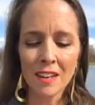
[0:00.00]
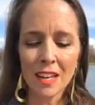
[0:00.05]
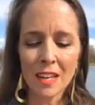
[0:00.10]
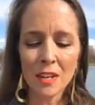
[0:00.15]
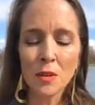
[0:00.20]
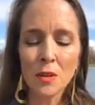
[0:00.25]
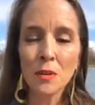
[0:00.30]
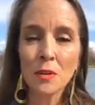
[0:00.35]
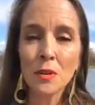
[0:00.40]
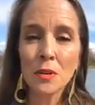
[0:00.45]

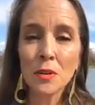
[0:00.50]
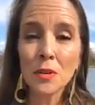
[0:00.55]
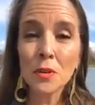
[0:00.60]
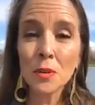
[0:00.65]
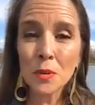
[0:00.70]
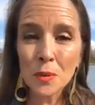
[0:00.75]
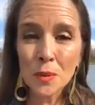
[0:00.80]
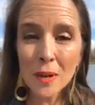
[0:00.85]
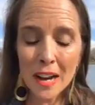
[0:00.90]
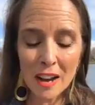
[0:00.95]
in who
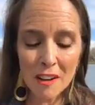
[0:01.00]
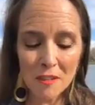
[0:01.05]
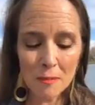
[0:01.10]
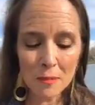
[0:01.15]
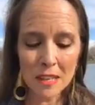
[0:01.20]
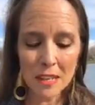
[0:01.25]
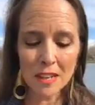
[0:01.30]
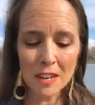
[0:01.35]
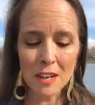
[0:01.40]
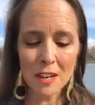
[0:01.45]
you
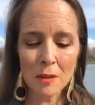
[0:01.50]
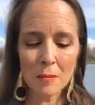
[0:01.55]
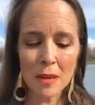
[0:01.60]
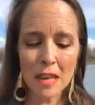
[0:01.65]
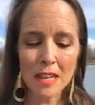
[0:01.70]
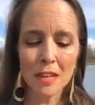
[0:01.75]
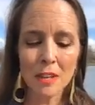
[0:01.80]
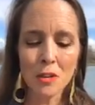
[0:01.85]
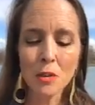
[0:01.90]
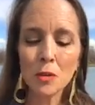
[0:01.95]
have become
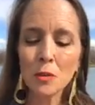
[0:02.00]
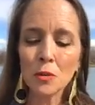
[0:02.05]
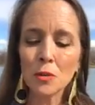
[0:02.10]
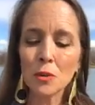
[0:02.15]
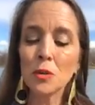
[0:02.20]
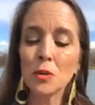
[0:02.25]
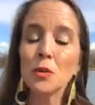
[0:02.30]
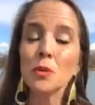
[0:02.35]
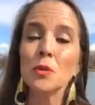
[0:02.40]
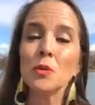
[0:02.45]
and in who
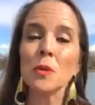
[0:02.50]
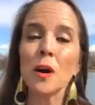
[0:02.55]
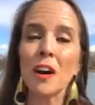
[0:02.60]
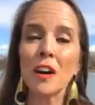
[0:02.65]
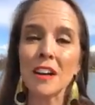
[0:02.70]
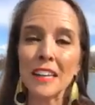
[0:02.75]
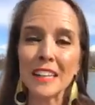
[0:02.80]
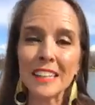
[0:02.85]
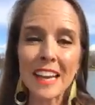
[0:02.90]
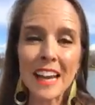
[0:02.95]
you
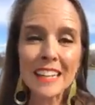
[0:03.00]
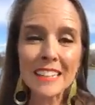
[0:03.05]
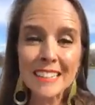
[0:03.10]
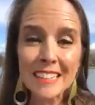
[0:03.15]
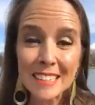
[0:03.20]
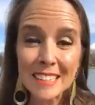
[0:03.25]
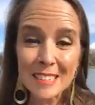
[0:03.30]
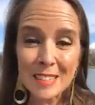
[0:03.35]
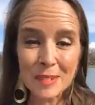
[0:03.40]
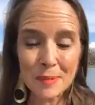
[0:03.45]
are
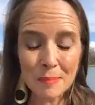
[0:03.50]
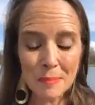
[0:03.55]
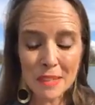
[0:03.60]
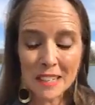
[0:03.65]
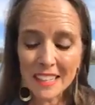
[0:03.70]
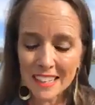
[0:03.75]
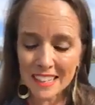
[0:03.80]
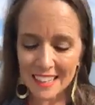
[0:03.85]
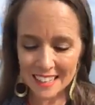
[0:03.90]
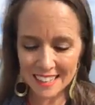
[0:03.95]
yet to
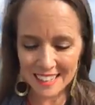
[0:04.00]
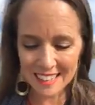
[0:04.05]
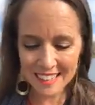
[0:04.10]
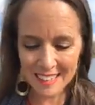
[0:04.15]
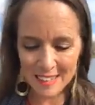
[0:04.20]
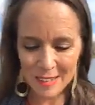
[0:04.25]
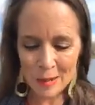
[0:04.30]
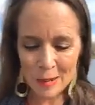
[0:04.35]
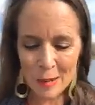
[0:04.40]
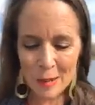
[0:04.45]
be.
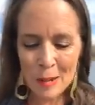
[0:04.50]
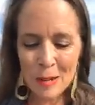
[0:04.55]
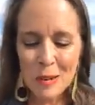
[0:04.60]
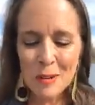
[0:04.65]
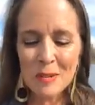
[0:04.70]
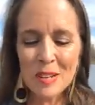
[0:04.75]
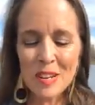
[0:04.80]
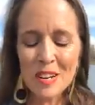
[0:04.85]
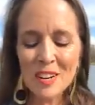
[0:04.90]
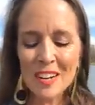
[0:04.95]

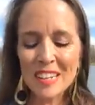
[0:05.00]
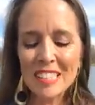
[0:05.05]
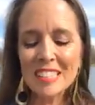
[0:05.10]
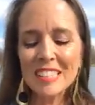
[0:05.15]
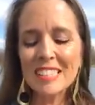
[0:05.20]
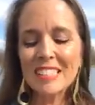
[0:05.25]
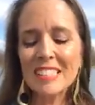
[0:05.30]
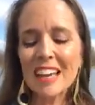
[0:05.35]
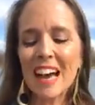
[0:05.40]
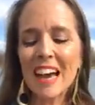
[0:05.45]
We are
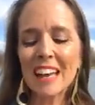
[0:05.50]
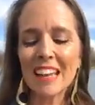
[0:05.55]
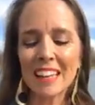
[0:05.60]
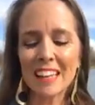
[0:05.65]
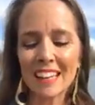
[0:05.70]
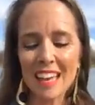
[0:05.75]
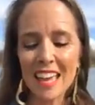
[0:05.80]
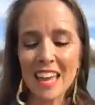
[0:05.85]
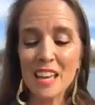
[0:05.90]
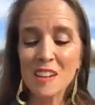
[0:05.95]

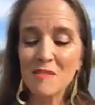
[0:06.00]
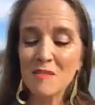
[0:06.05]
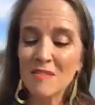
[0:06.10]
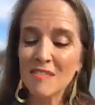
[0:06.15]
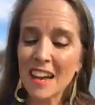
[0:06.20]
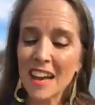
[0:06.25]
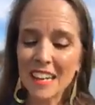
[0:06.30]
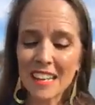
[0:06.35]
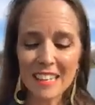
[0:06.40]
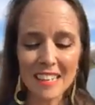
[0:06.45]
ecstatic
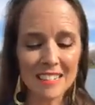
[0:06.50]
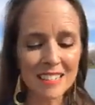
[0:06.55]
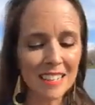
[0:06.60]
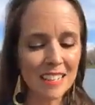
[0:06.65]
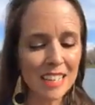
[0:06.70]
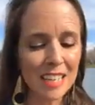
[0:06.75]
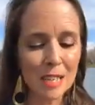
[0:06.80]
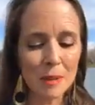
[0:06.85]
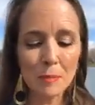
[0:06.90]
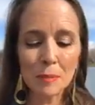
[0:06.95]
and ready
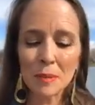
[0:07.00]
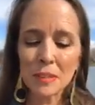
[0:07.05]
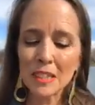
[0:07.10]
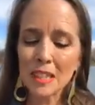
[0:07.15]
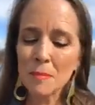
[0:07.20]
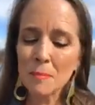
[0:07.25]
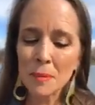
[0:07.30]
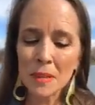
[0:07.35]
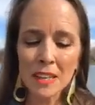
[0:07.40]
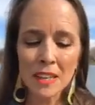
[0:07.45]
to keep
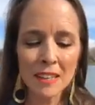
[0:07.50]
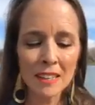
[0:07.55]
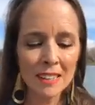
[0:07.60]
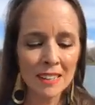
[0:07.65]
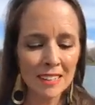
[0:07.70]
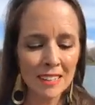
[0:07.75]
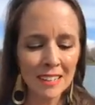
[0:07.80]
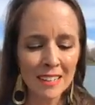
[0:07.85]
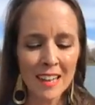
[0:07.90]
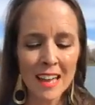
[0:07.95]

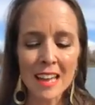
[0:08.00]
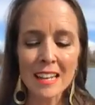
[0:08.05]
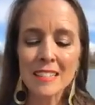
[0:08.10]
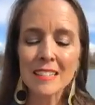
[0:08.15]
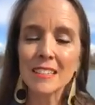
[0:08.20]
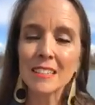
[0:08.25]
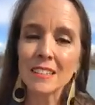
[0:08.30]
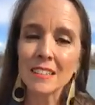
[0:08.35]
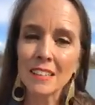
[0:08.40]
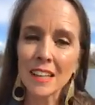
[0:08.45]
leaping
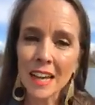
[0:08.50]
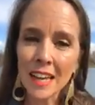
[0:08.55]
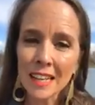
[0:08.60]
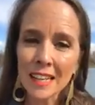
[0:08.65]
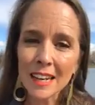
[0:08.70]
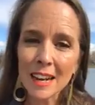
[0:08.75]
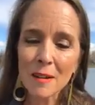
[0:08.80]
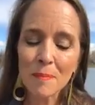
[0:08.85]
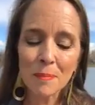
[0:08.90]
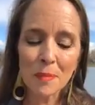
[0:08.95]
and to
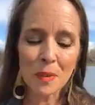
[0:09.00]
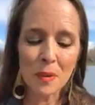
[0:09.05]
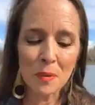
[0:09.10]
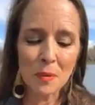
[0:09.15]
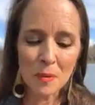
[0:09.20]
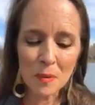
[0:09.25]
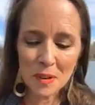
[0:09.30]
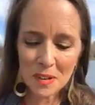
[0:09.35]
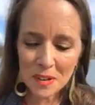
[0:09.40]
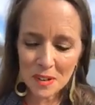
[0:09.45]
light up the
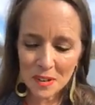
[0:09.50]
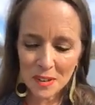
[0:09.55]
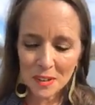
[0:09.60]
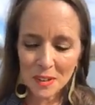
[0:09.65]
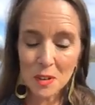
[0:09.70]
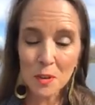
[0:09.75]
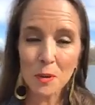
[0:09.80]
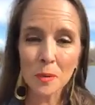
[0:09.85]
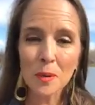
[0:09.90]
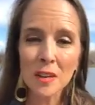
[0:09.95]

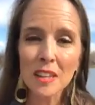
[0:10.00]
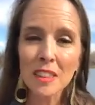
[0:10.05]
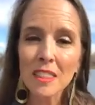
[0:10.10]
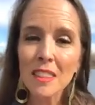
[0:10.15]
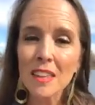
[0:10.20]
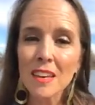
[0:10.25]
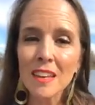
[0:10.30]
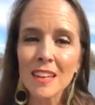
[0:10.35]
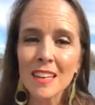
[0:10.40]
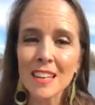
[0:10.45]
world
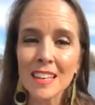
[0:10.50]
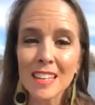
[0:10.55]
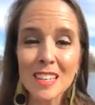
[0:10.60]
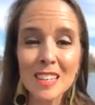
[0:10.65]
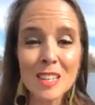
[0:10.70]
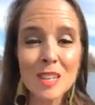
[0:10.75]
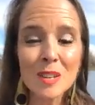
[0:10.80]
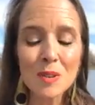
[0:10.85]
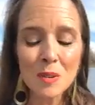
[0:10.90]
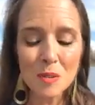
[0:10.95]
with
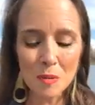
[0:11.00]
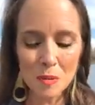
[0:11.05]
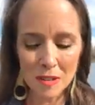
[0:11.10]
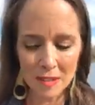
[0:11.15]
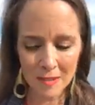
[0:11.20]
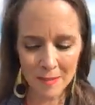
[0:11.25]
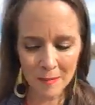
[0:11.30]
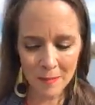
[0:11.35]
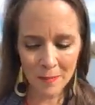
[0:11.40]
you.